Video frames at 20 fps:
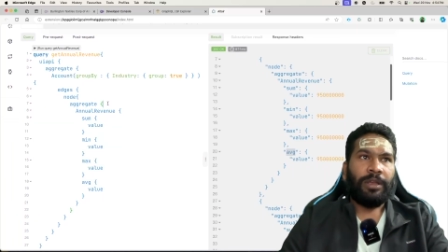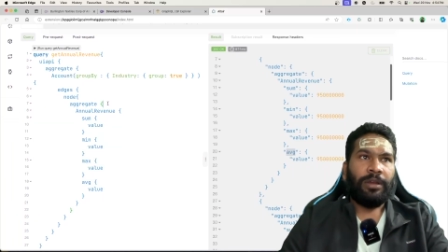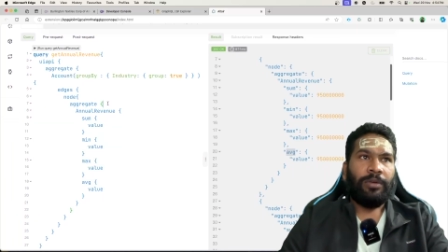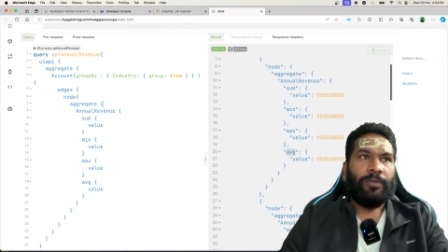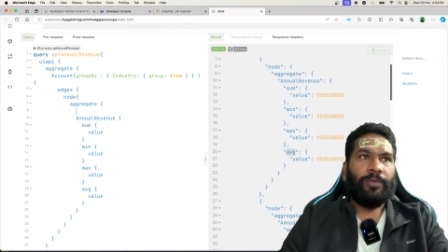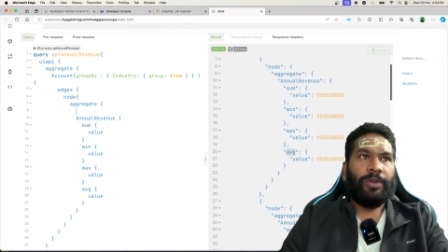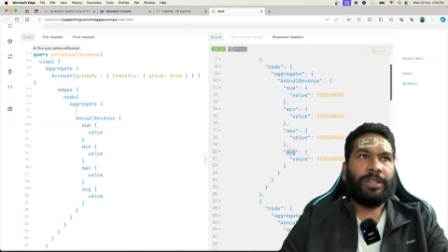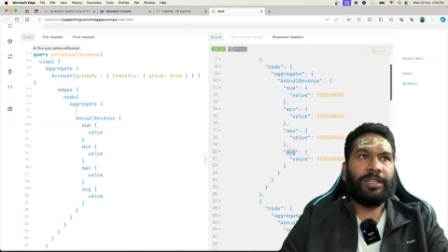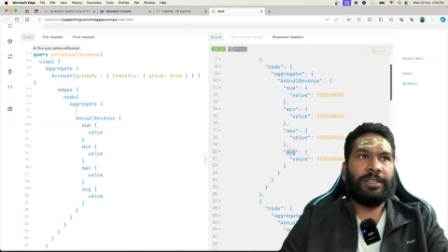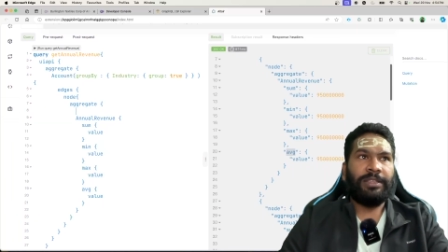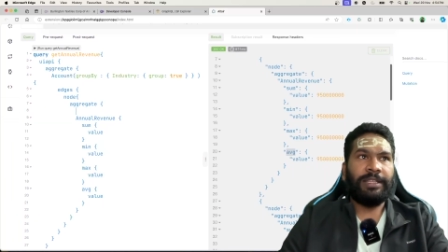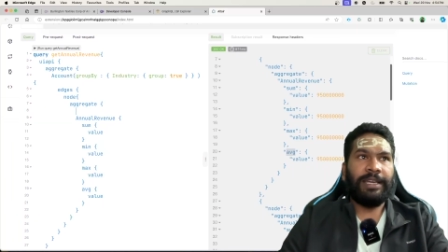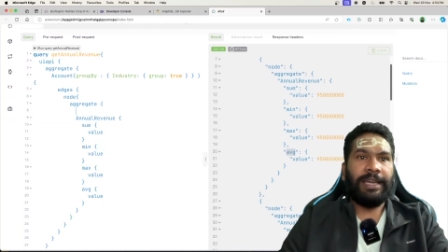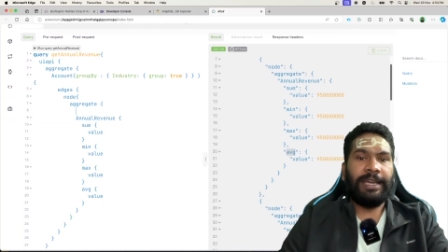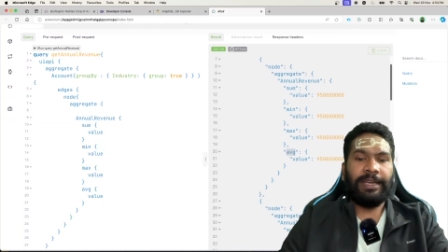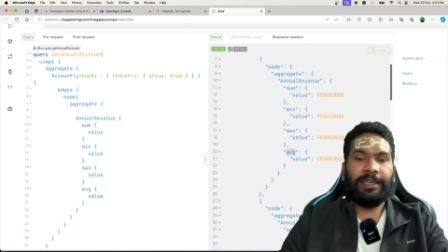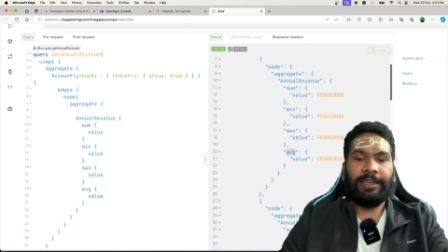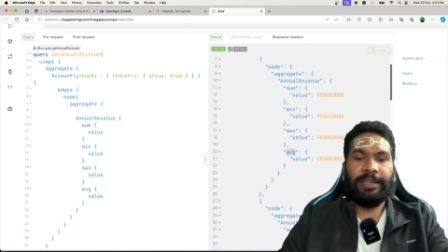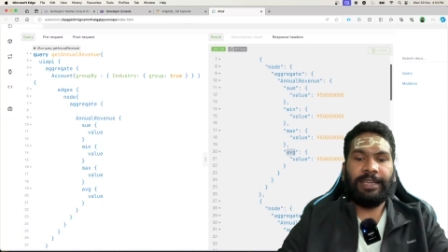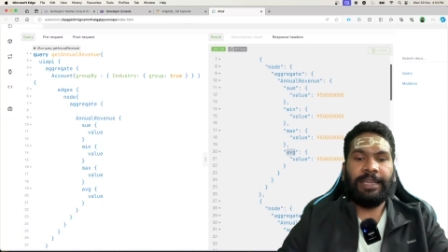within the
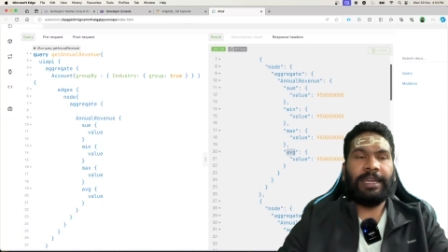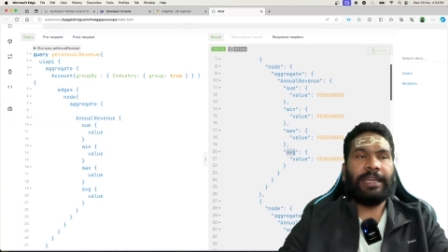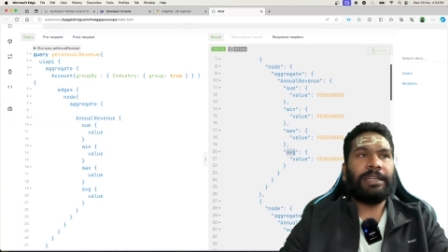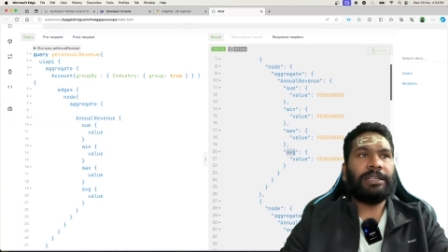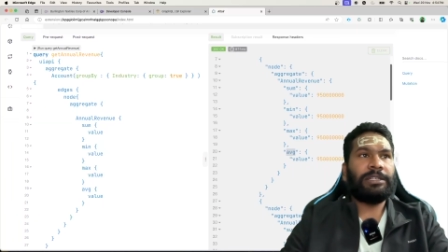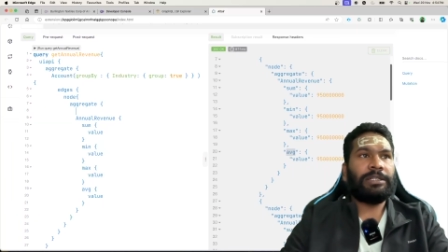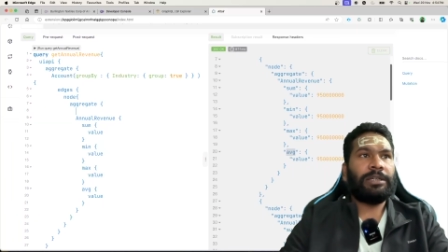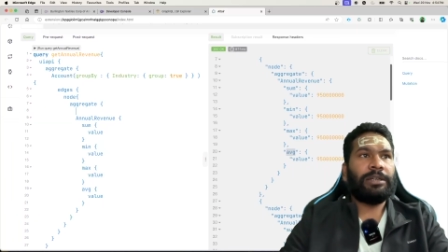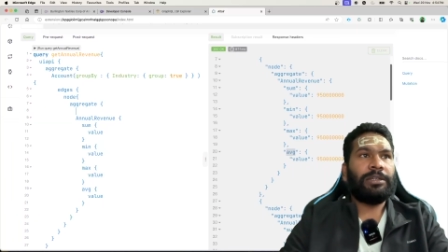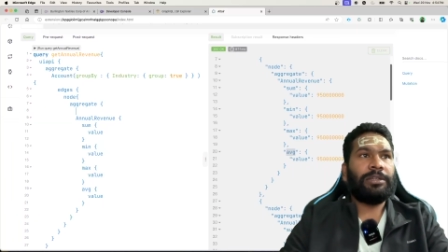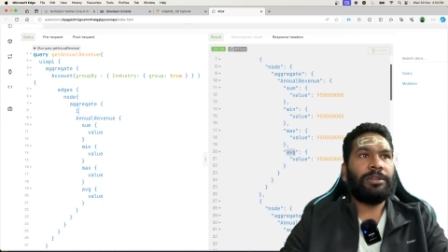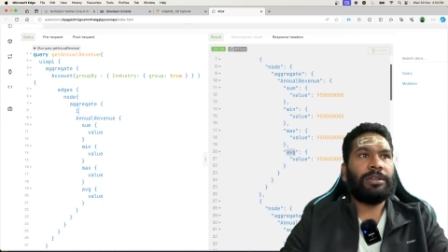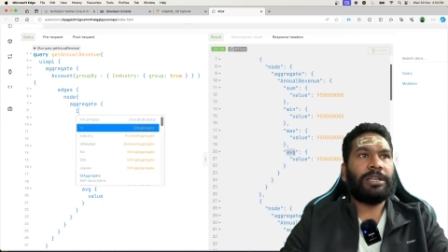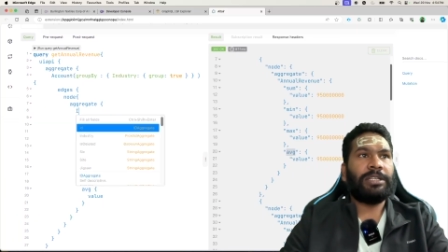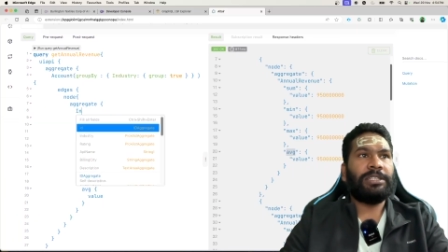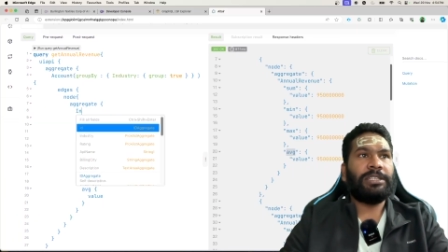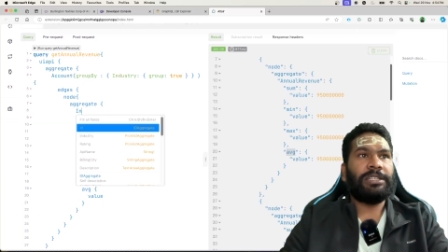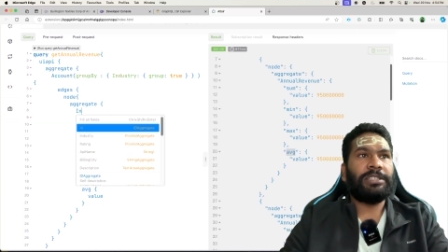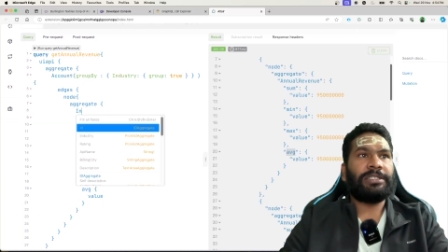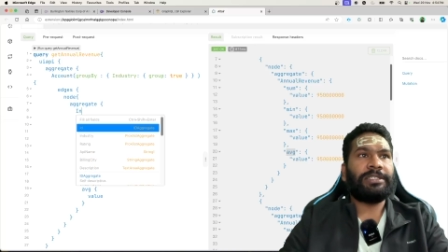aggregate you can
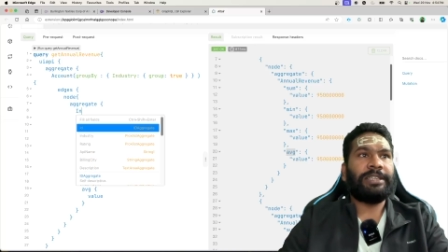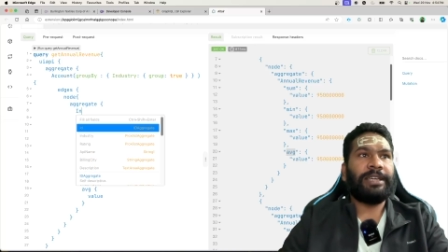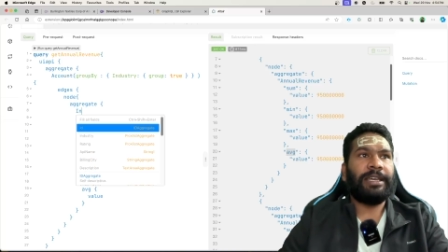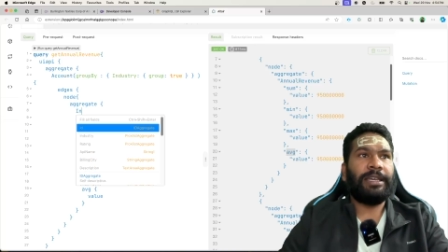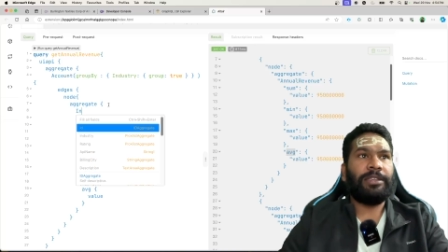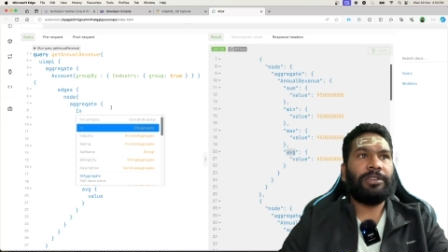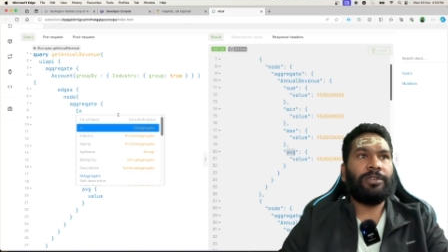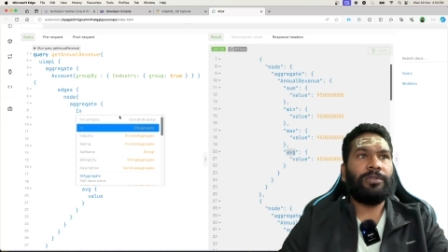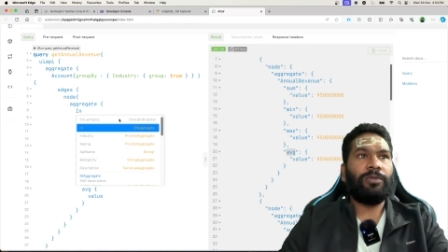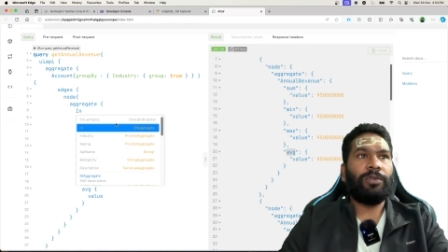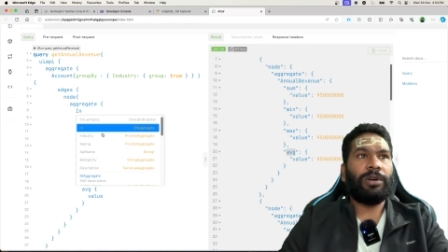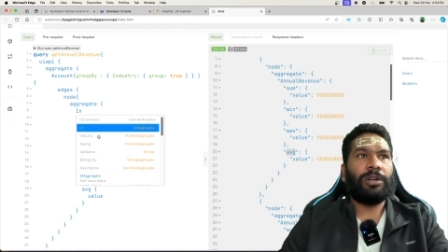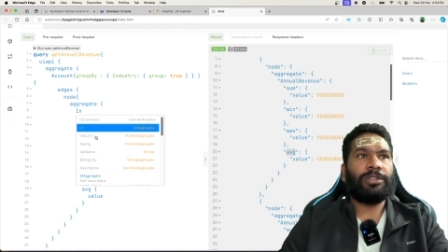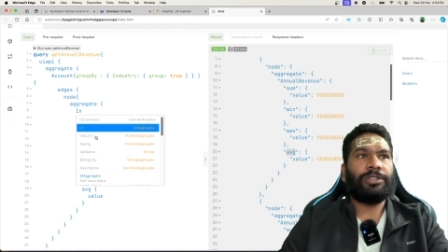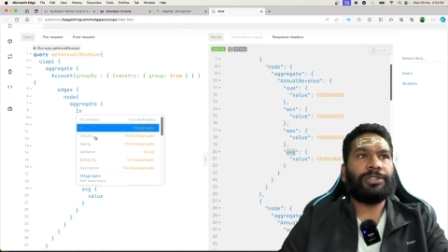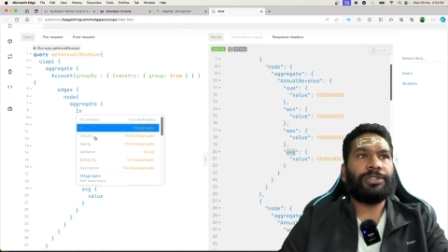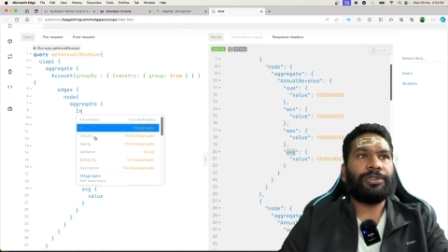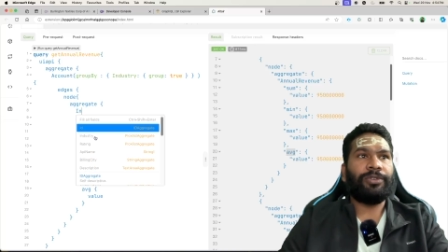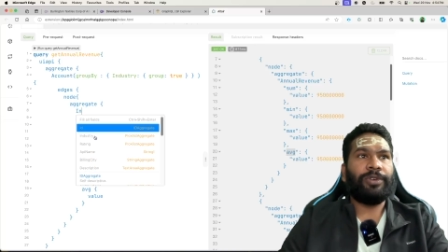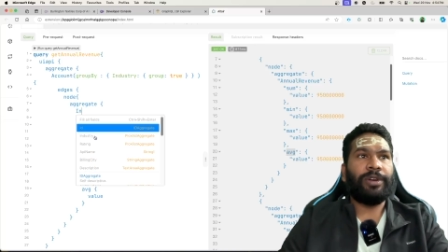just say you want
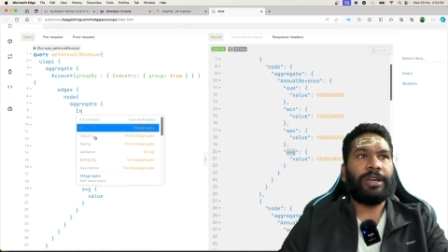to